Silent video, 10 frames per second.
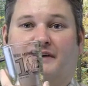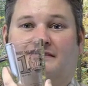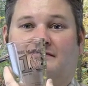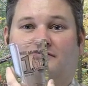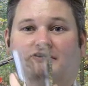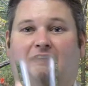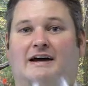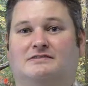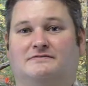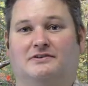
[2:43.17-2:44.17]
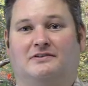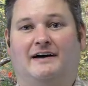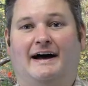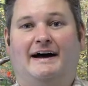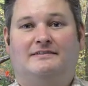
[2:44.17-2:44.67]
Festival in Nashville
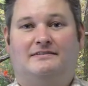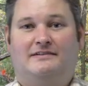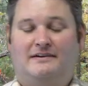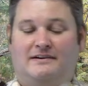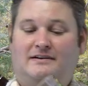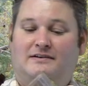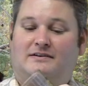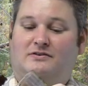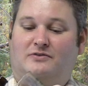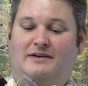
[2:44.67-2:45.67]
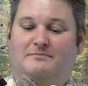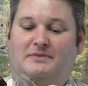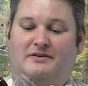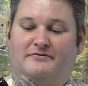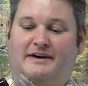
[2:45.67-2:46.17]
Glass. Great
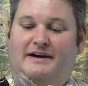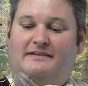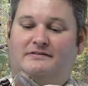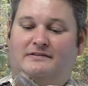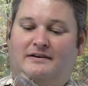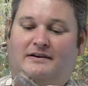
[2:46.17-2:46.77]
beer fest.